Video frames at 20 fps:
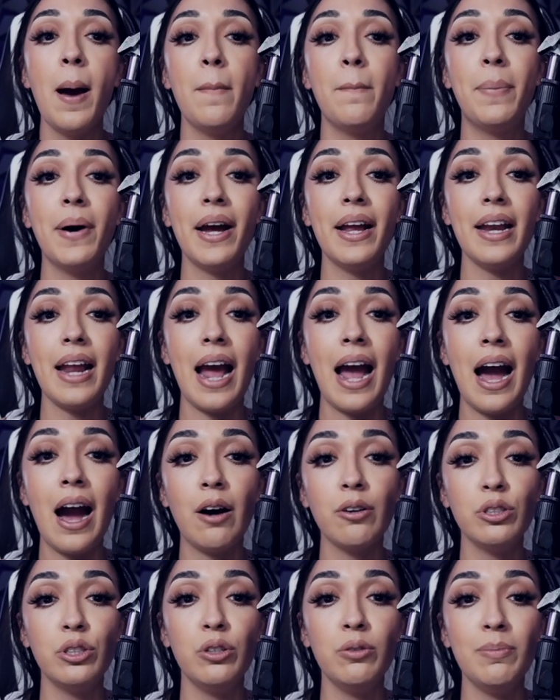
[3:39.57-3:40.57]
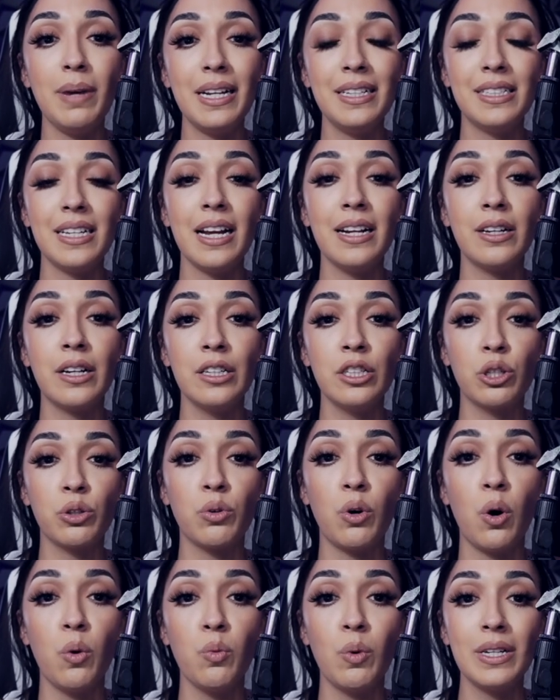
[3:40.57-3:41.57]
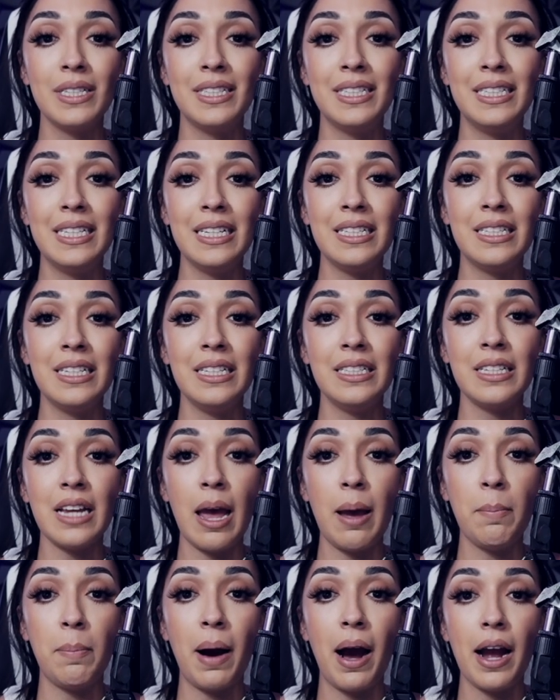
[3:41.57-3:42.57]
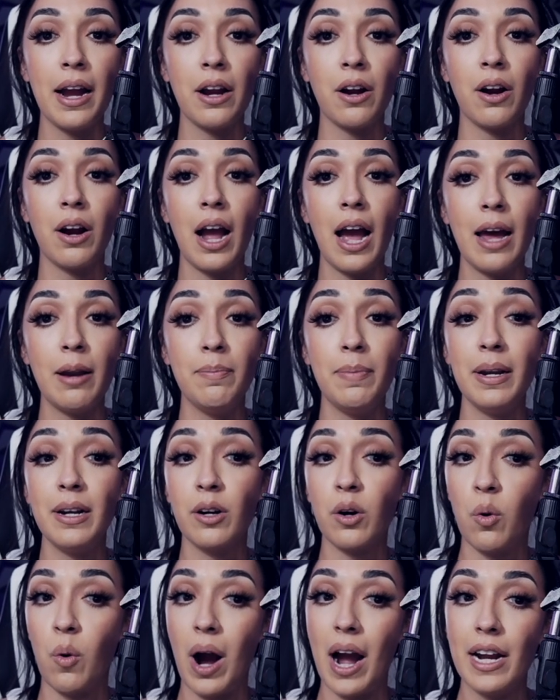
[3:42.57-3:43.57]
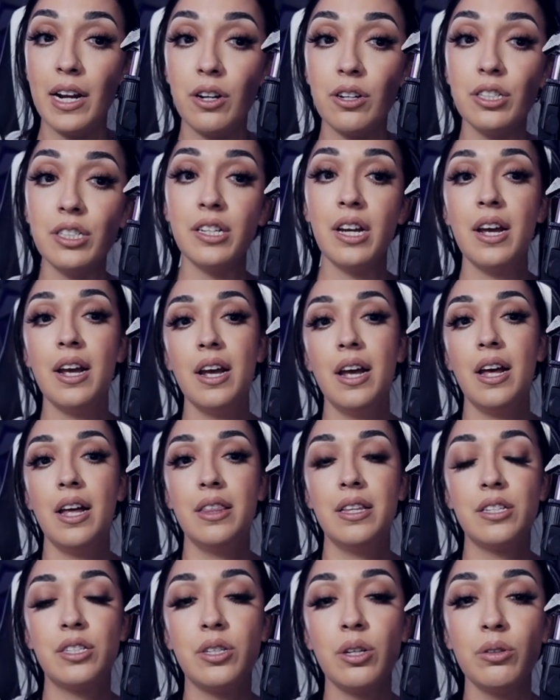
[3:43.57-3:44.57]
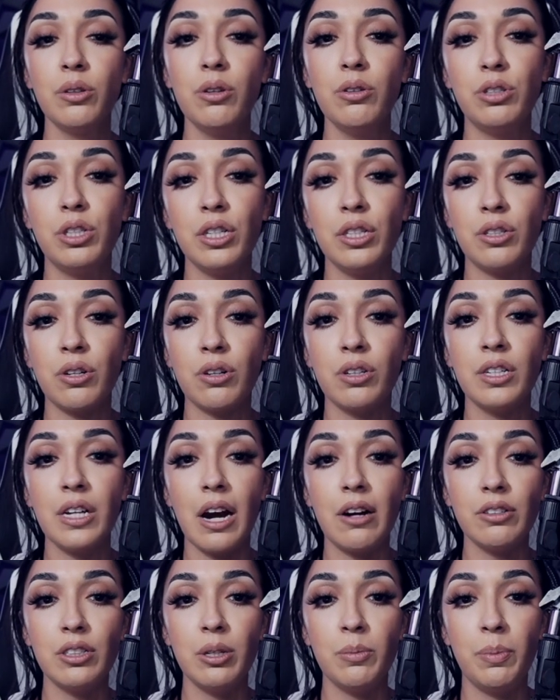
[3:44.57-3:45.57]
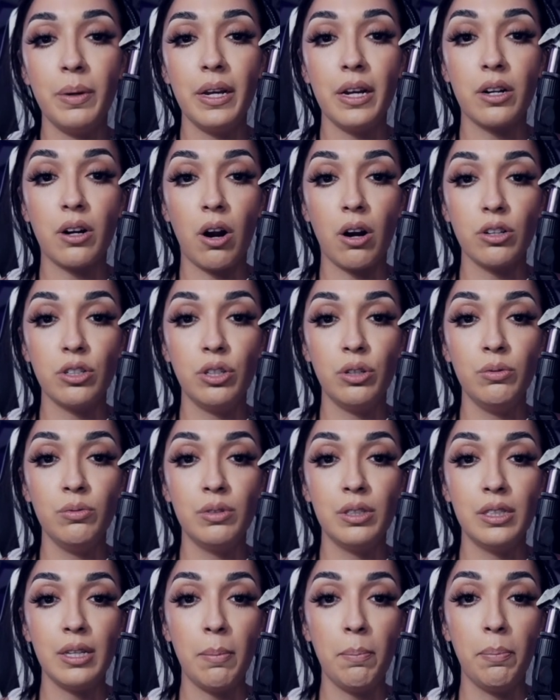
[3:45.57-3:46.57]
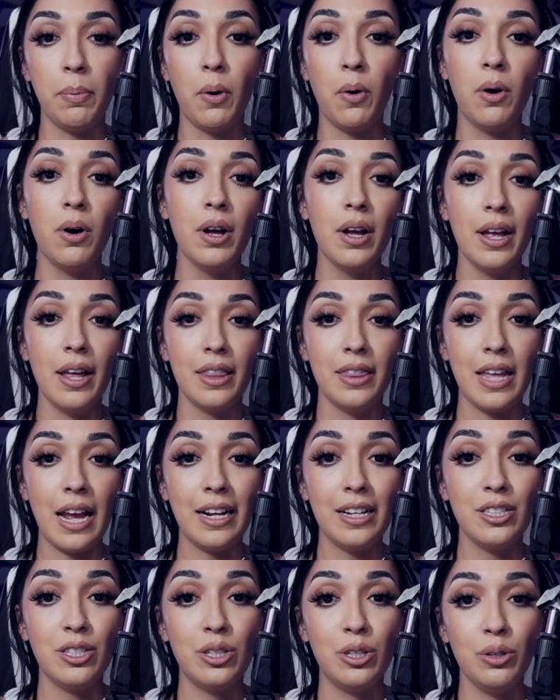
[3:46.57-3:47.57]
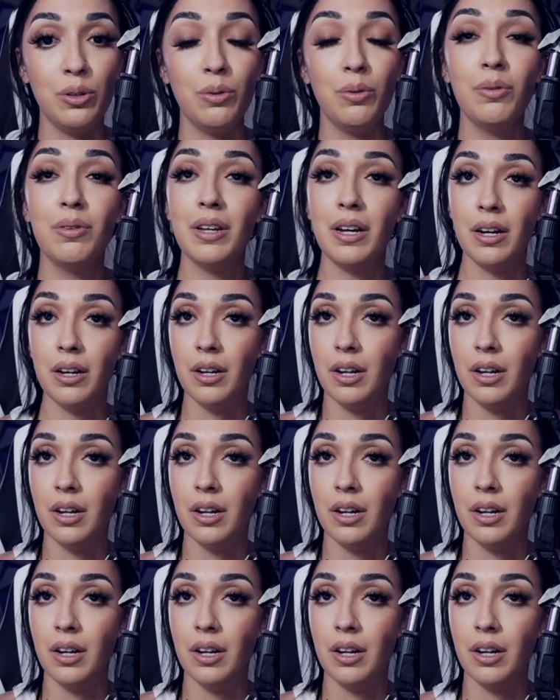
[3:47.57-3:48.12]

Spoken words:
But how to maintain control once Disney's empire had been acquired? The solution turned out to be a cartoon simple, thanks to the